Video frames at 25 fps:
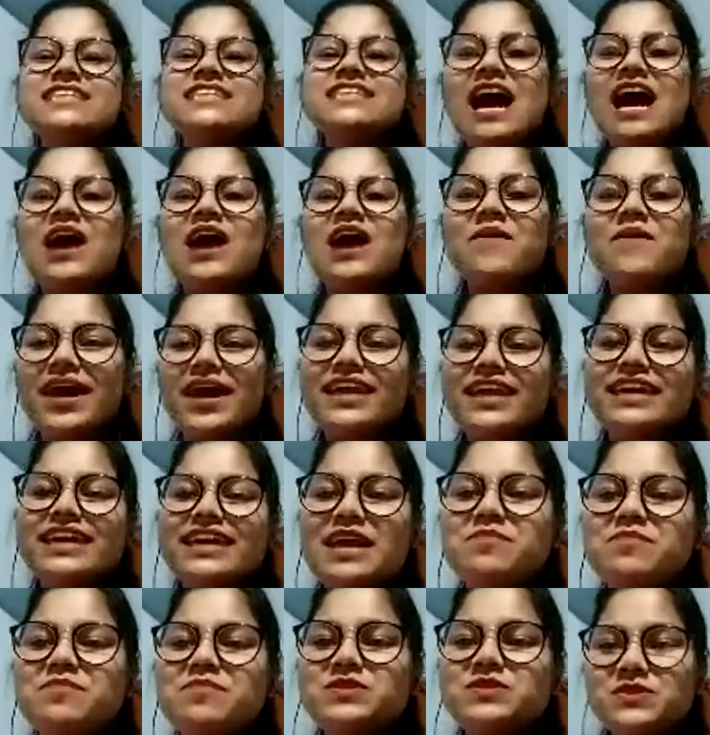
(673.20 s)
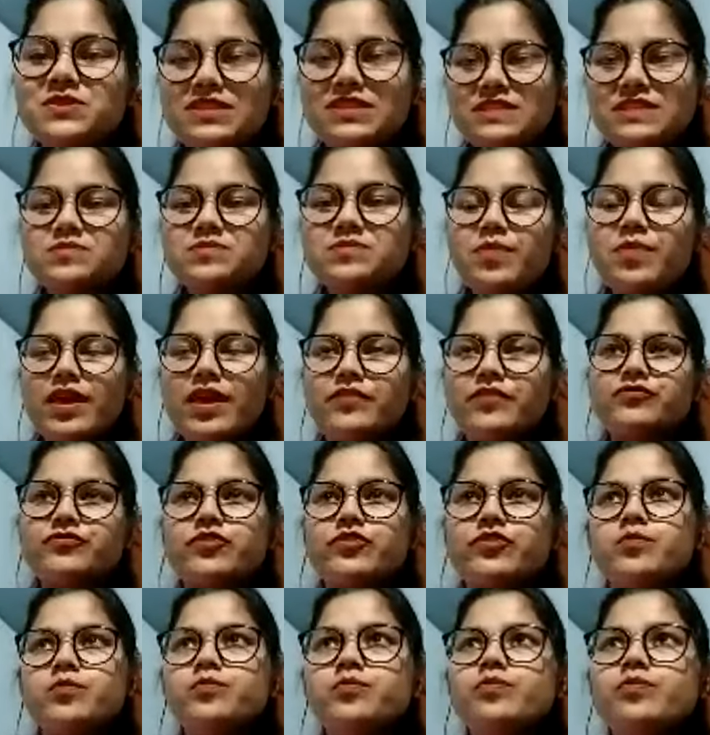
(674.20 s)
is how I came to this
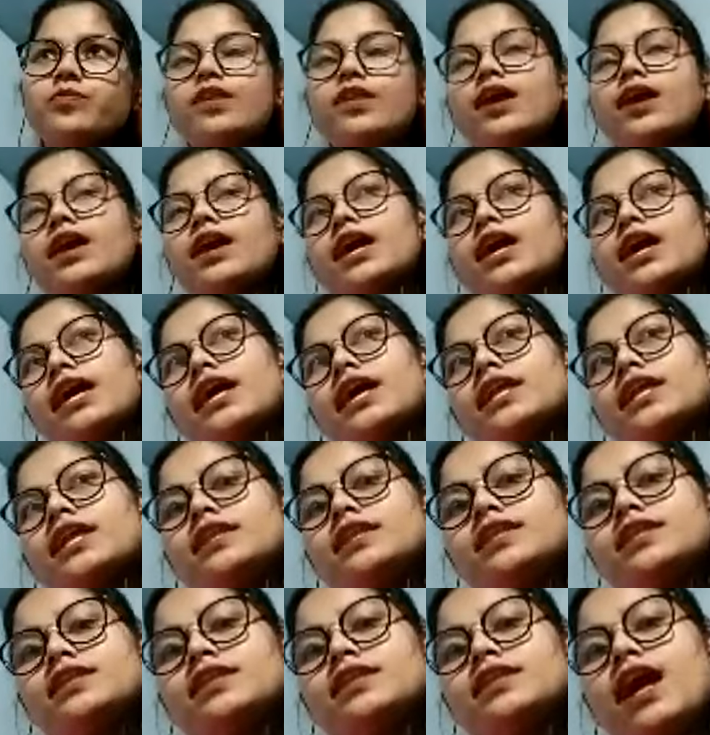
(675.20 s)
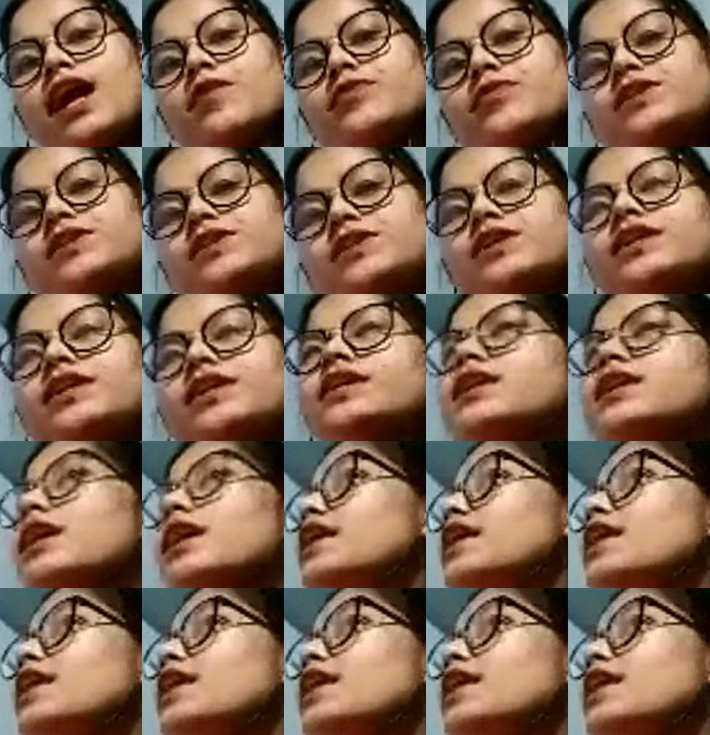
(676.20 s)
platform. And after that, I